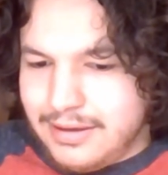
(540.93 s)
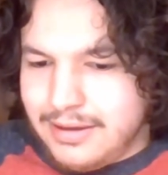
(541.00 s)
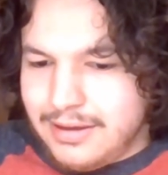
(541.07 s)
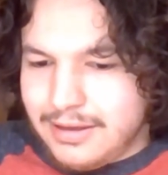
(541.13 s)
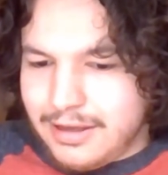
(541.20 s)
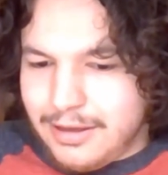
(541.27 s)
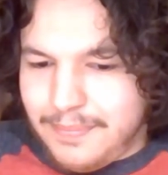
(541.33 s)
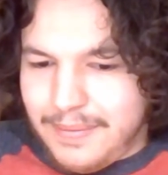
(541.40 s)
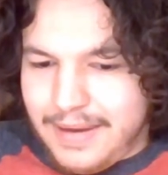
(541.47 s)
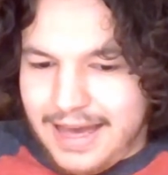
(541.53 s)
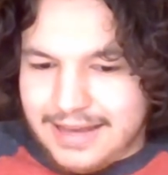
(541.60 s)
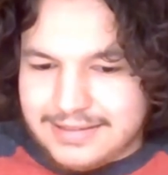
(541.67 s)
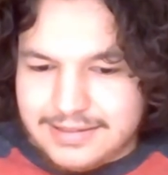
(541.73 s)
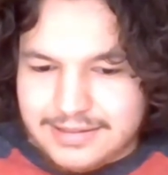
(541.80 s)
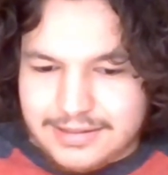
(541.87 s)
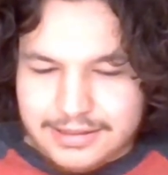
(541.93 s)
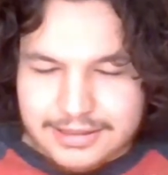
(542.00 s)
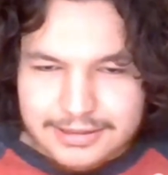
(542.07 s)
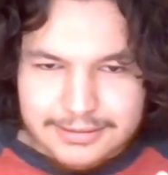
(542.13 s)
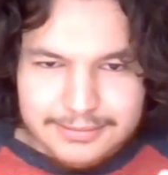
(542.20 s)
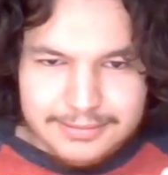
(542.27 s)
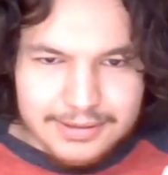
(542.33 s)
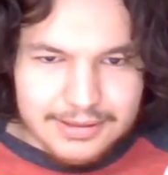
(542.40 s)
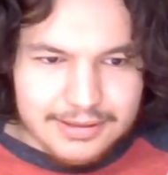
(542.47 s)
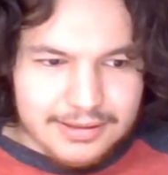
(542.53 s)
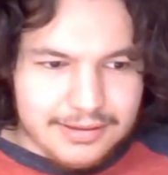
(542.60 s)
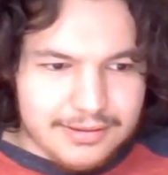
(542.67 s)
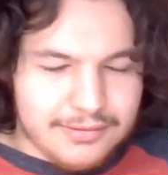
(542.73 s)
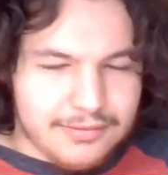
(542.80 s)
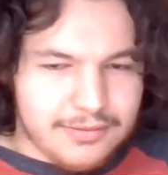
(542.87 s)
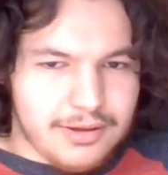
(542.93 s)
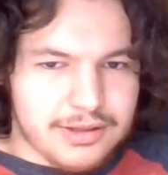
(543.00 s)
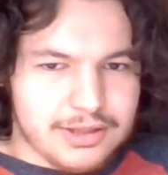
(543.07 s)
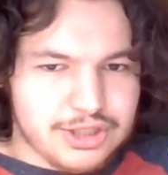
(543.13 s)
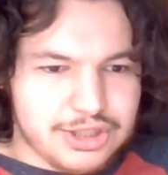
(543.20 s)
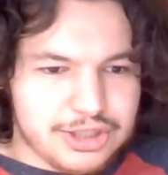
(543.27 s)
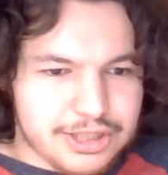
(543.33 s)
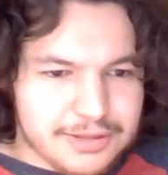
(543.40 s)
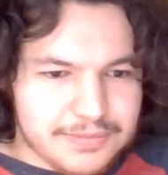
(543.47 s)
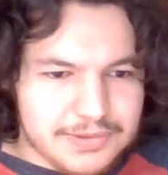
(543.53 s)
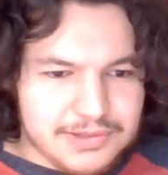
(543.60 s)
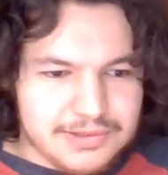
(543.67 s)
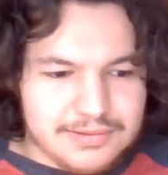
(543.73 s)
capacity on these ships.